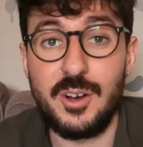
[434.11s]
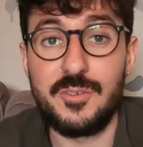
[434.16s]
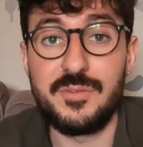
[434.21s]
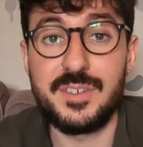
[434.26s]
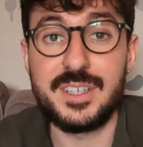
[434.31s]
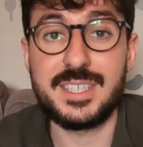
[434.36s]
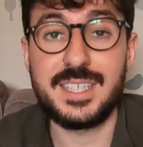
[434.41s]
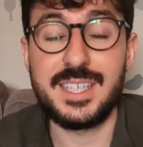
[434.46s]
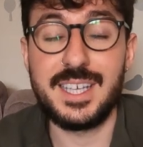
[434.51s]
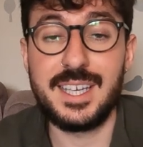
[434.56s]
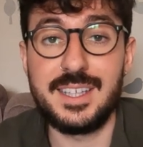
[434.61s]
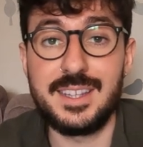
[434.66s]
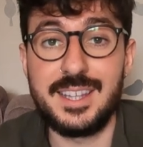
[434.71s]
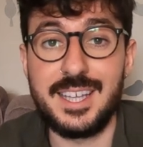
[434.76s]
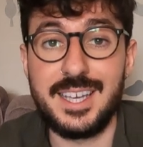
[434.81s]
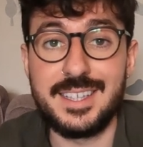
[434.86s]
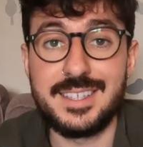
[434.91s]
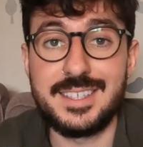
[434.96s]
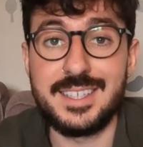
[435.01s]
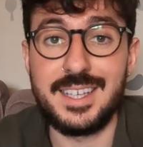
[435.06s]
Obviously,
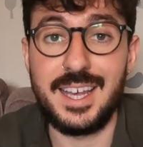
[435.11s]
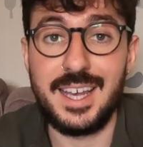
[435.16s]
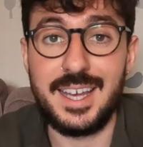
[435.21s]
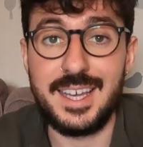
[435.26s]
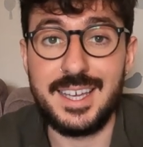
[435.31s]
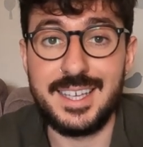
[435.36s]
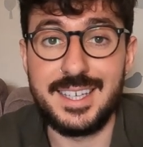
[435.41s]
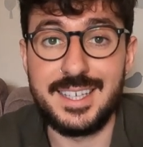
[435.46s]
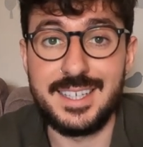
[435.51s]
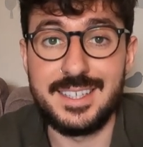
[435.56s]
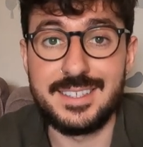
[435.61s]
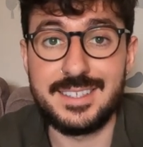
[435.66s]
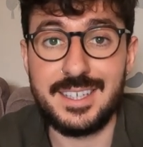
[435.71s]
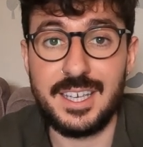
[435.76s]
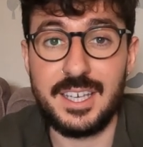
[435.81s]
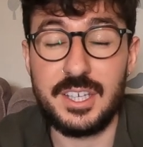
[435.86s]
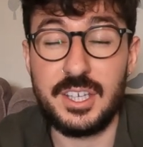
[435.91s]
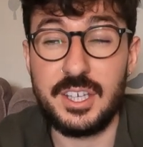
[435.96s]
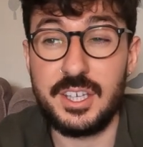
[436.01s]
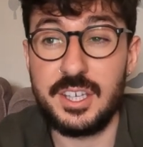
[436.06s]
the internet is
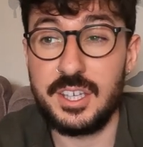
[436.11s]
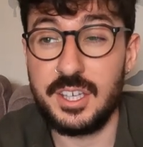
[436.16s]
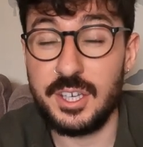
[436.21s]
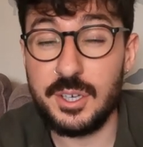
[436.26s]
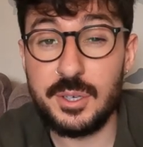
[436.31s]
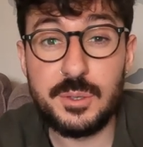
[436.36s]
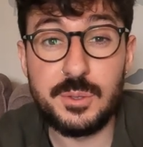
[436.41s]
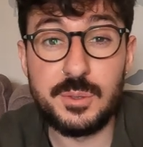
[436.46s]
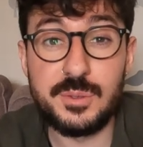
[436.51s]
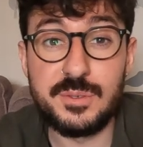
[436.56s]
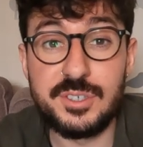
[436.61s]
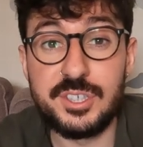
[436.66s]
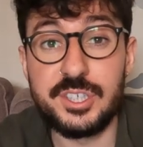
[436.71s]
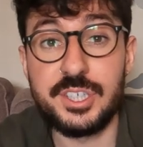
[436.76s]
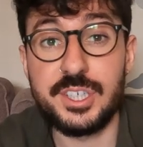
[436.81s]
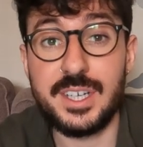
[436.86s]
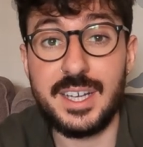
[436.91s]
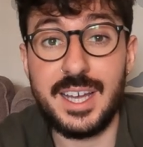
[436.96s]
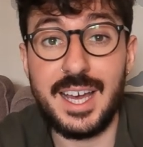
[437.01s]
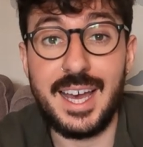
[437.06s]

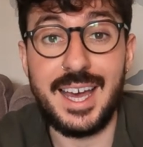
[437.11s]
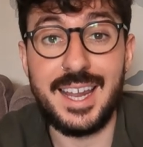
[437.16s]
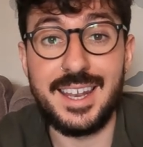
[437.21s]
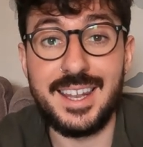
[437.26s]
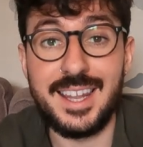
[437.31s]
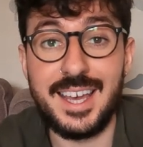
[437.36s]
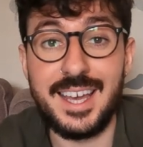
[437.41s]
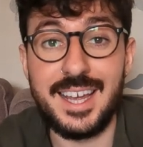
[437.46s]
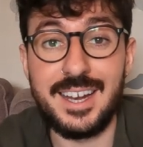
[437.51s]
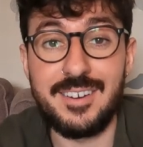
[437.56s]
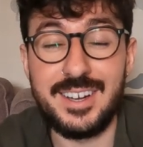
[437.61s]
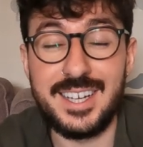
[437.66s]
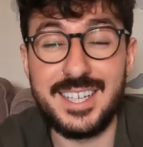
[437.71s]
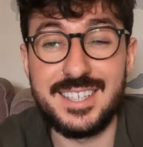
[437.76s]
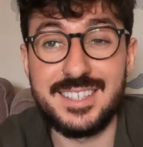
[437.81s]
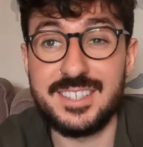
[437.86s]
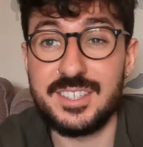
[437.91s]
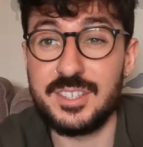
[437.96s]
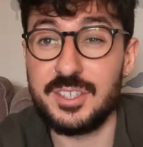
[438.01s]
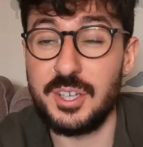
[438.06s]
huge and there
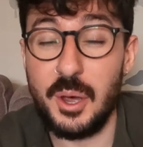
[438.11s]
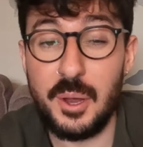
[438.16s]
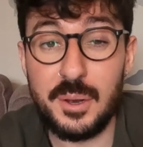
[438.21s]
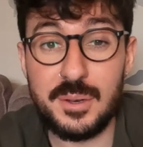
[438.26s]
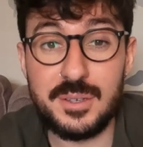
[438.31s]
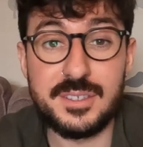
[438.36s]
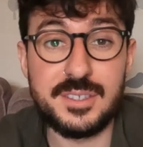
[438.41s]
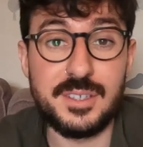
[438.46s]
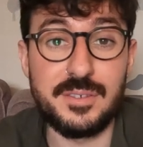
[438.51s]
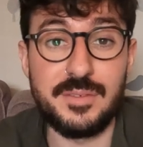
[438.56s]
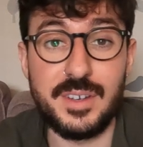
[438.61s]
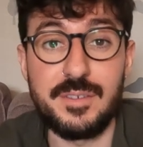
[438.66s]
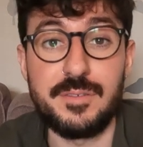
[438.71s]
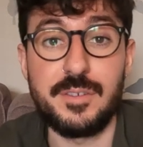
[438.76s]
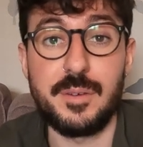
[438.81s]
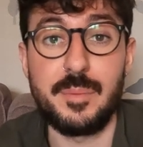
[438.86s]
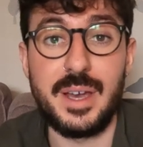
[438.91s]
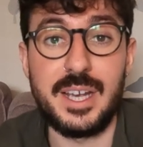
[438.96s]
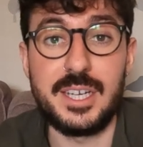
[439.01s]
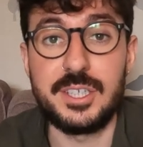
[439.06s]
is tons of
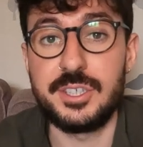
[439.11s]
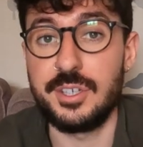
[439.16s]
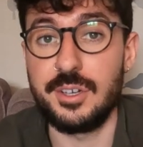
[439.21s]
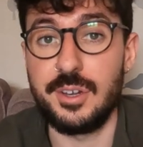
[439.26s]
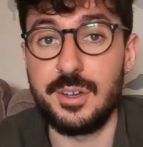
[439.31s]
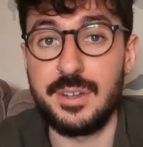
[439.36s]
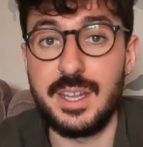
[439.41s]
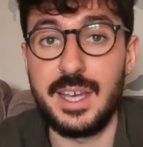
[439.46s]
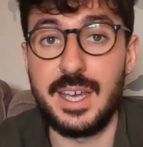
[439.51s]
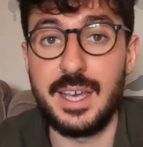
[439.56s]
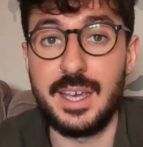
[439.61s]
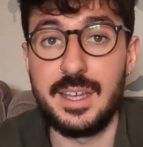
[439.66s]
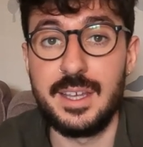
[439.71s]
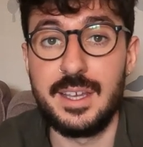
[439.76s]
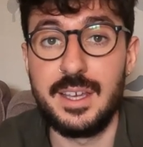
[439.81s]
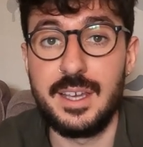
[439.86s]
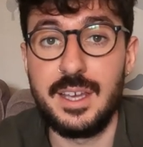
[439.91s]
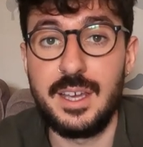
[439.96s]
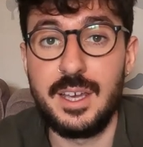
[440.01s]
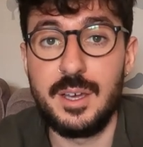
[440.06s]
information on
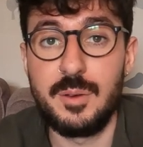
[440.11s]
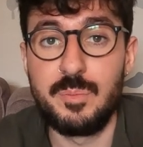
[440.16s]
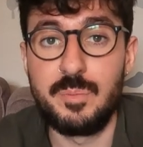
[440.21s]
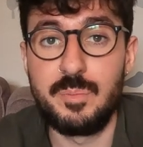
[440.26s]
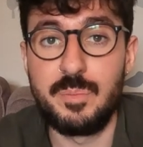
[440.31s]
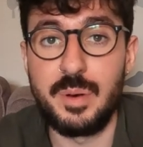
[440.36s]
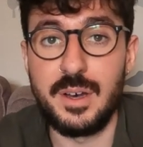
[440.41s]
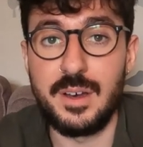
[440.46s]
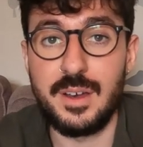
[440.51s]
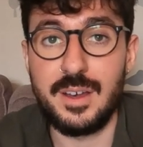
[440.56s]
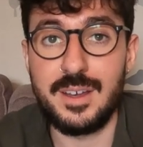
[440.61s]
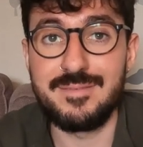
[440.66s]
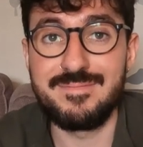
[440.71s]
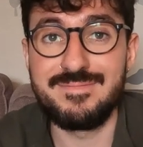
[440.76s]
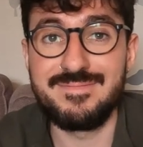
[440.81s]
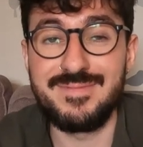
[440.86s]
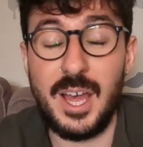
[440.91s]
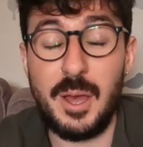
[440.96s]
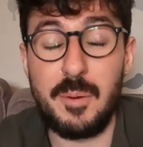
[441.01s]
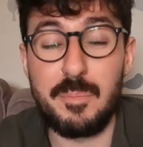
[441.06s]
there, but
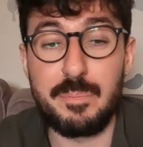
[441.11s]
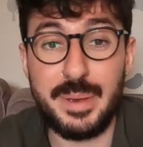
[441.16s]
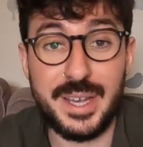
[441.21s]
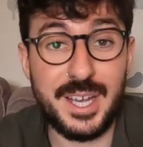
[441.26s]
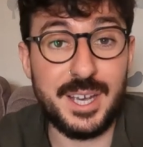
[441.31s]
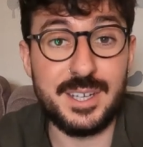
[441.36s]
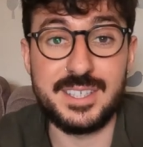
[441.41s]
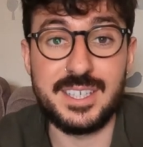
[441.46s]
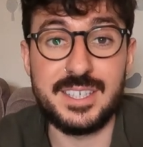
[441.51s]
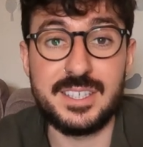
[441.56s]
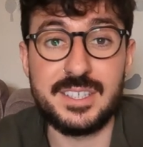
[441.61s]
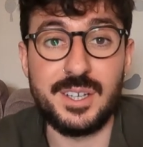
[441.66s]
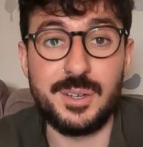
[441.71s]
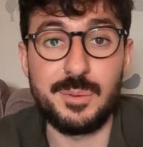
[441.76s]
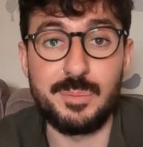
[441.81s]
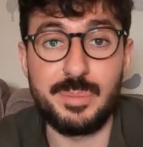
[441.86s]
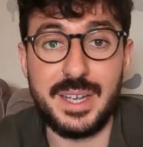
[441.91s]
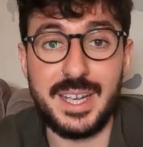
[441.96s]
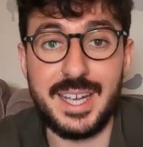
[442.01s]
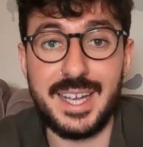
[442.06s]
because it's
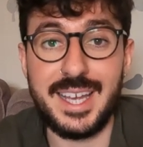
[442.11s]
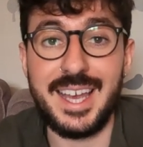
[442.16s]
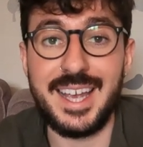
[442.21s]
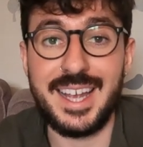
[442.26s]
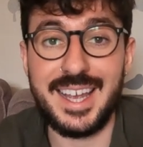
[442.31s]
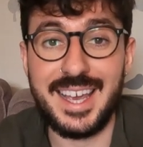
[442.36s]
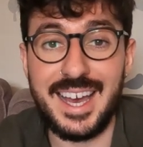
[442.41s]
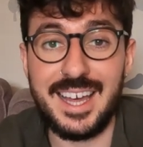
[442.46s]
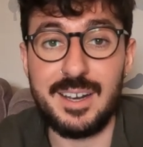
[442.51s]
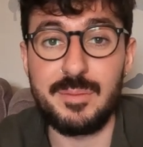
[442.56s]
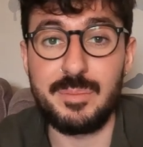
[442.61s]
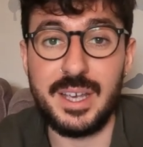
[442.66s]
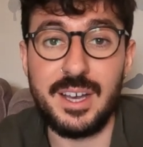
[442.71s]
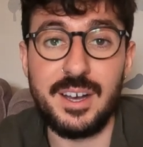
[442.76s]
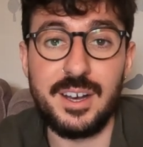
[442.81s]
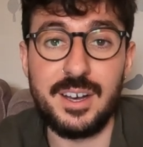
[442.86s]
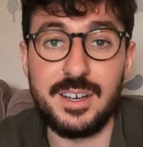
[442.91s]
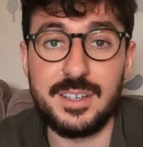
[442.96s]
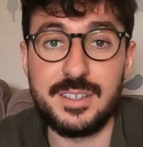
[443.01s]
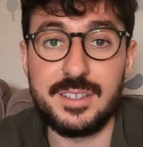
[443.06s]
so big, it can be
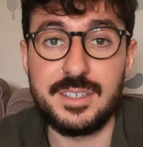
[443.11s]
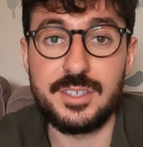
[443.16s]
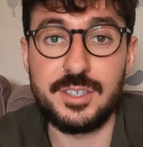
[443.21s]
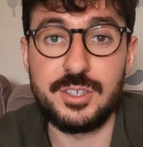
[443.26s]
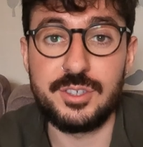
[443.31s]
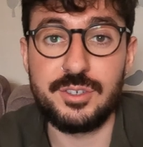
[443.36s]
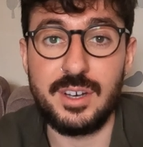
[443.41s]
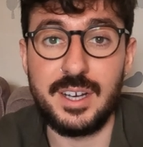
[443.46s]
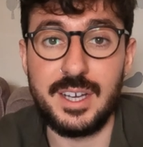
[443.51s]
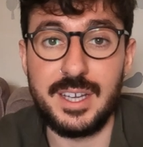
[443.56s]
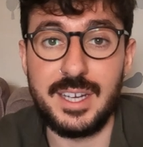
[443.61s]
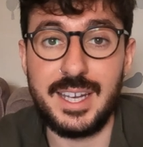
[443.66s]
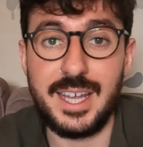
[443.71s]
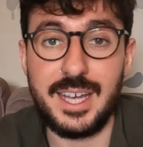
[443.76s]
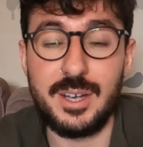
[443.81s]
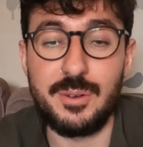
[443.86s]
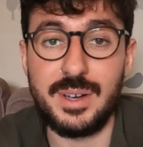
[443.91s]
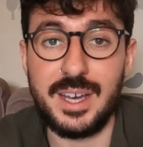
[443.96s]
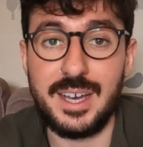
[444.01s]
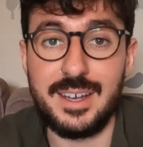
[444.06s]
hard to try and
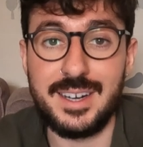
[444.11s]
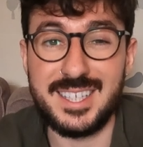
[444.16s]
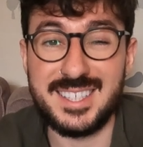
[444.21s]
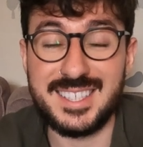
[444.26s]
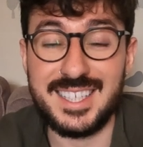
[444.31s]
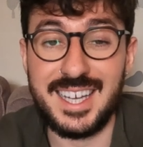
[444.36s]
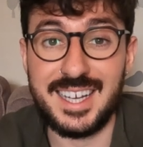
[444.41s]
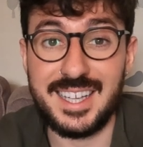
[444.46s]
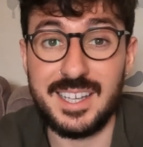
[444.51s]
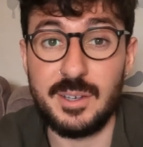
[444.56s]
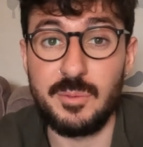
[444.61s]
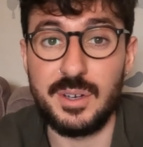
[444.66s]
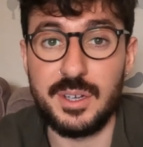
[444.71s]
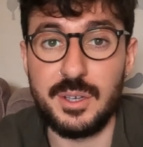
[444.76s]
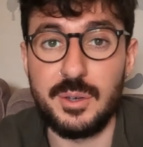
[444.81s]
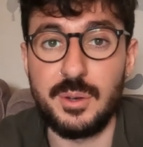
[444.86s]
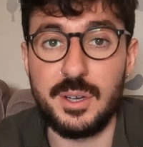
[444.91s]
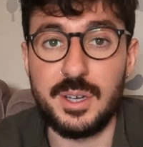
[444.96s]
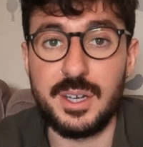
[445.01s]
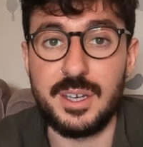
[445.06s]
nail down exactly what
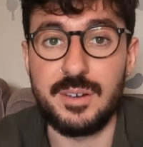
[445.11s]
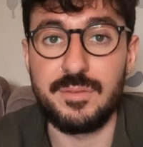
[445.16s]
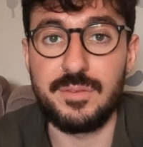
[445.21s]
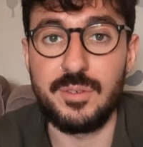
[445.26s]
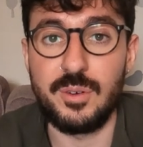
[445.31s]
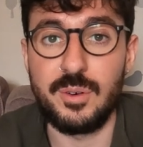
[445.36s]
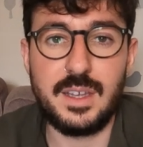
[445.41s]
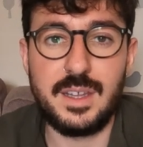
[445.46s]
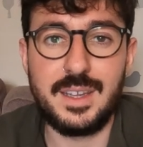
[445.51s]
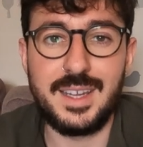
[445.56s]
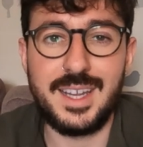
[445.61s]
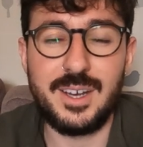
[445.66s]
you're looking for.